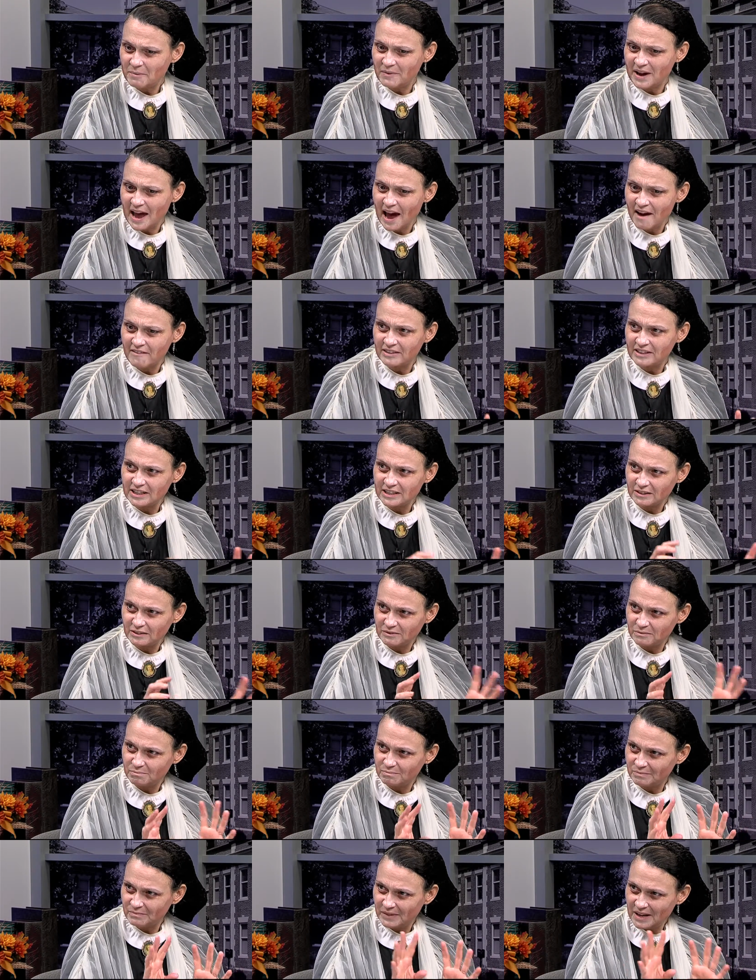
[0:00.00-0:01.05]
we have a
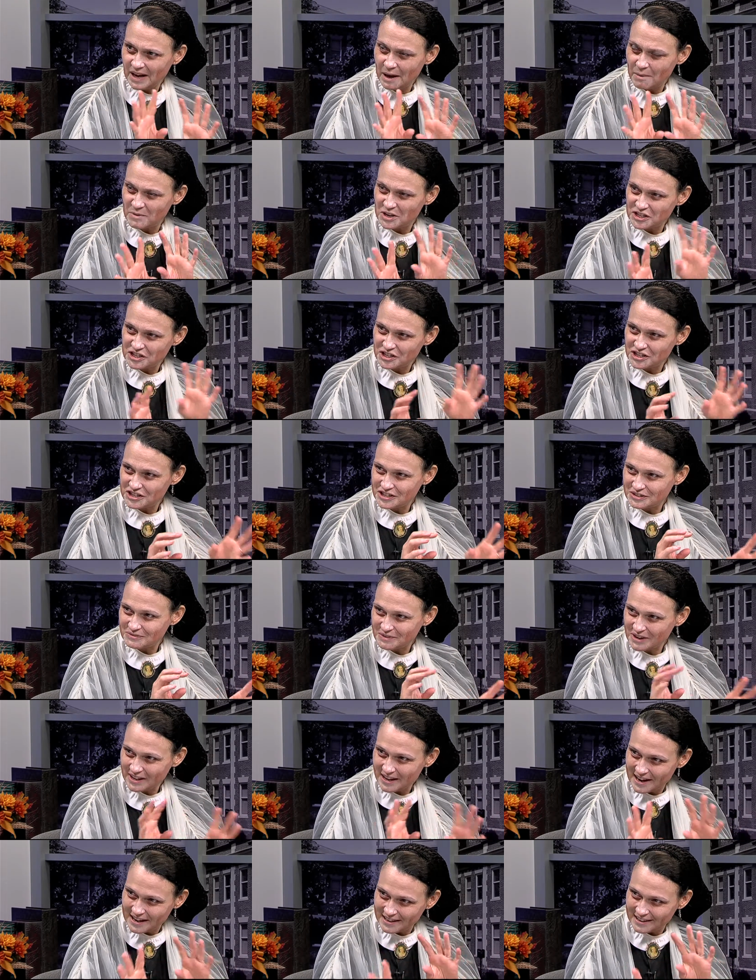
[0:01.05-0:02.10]
little images
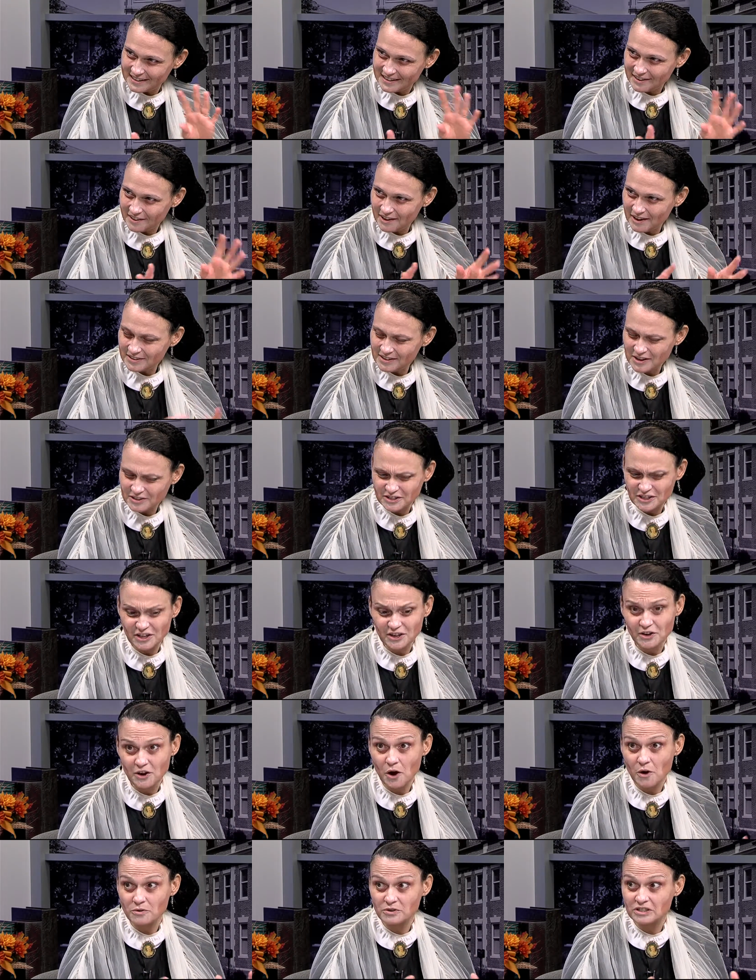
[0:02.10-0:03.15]
related to, there's the
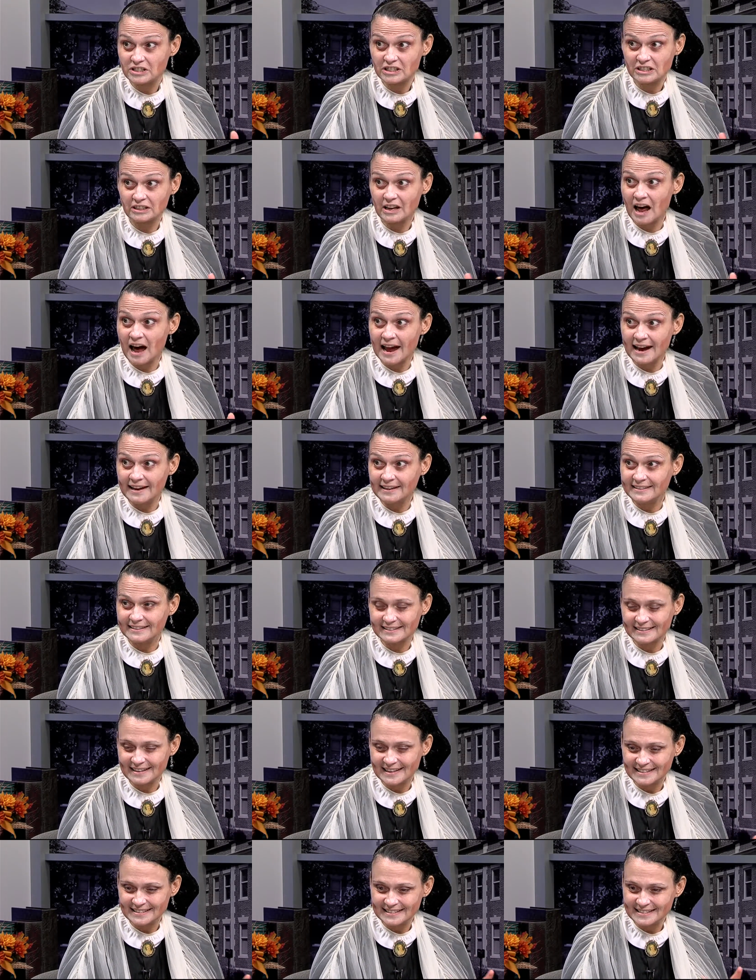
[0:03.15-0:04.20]
ghost light
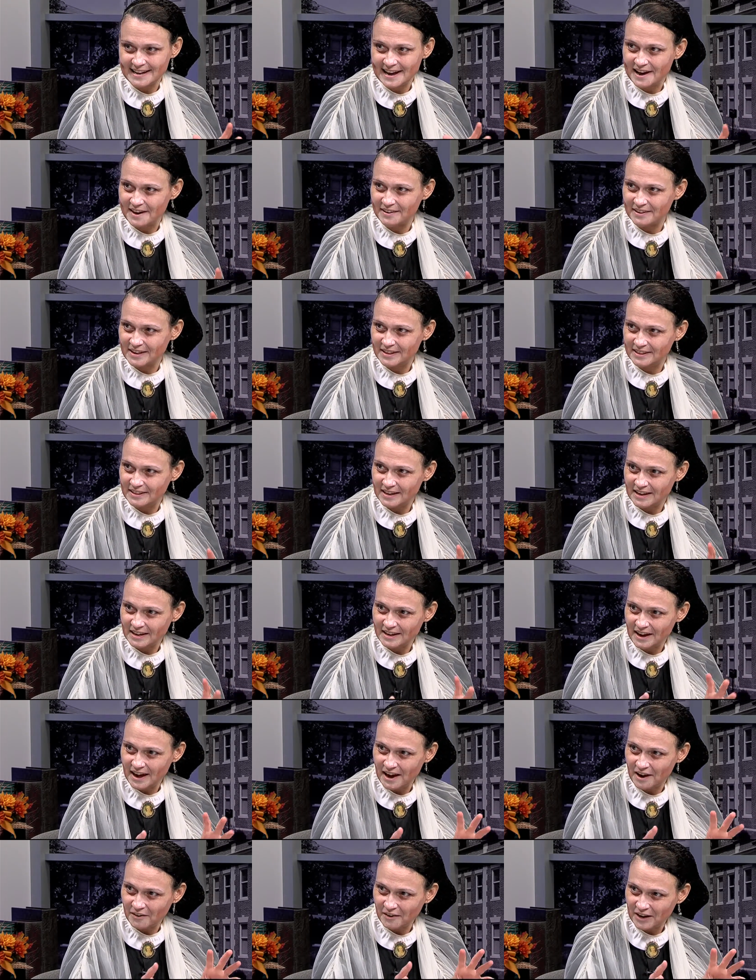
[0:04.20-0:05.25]
that's down in
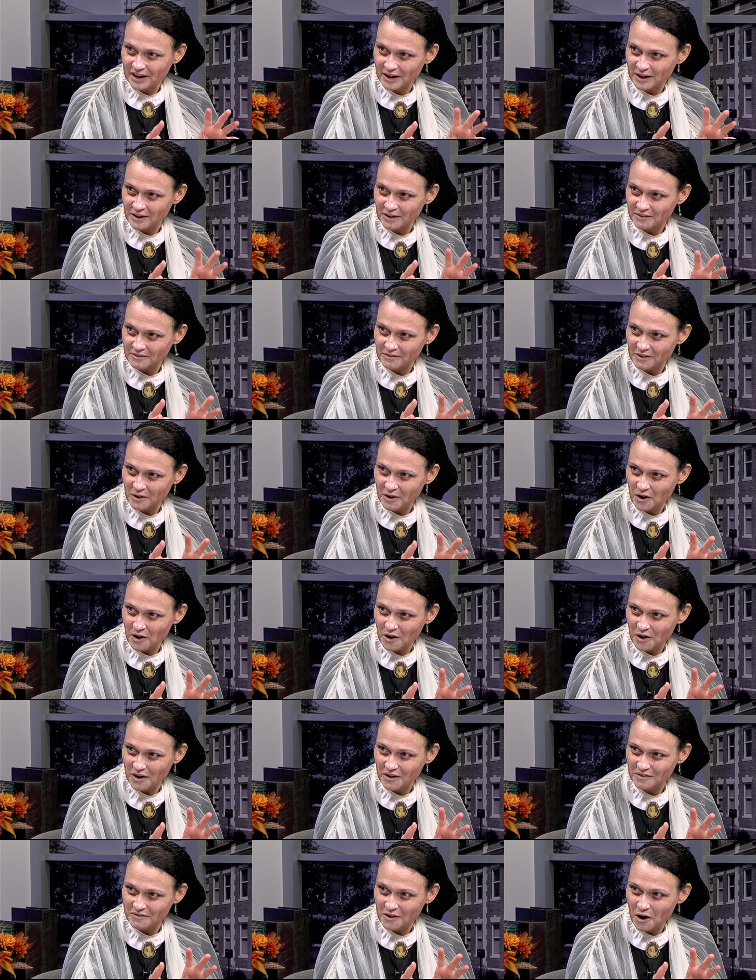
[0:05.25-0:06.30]
the area
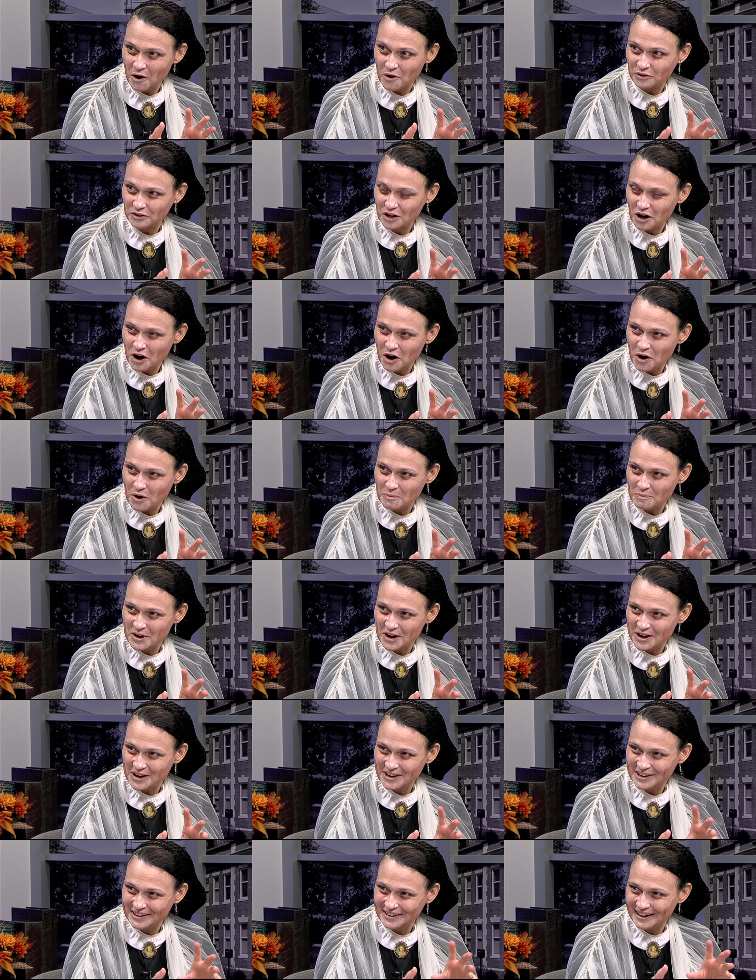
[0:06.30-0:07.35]
of
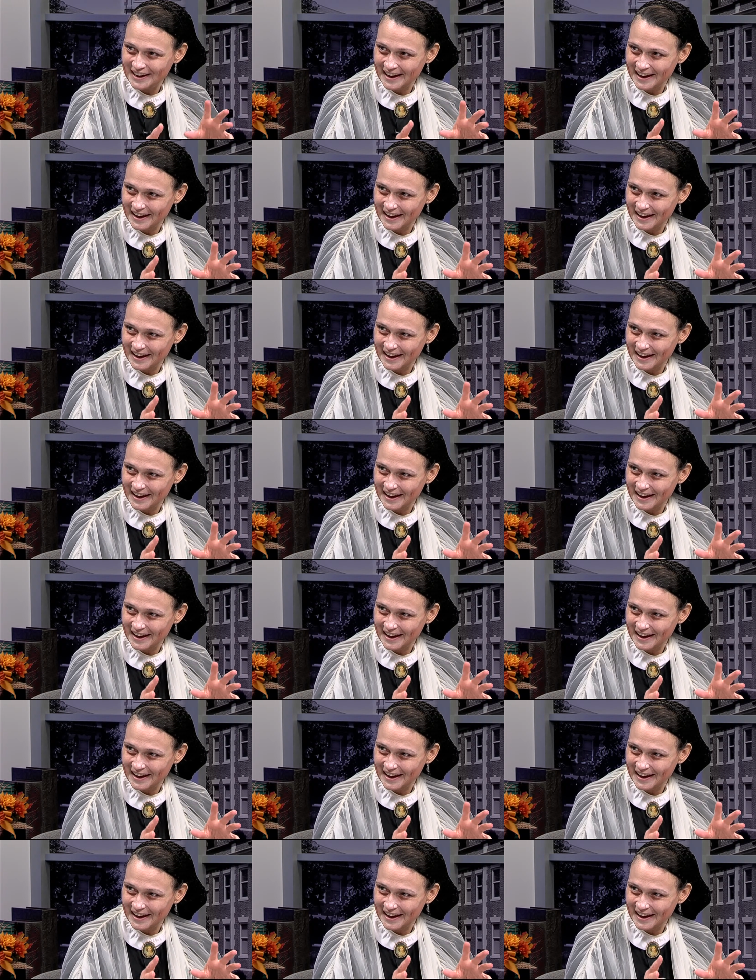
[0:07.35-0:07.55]
Oklahoma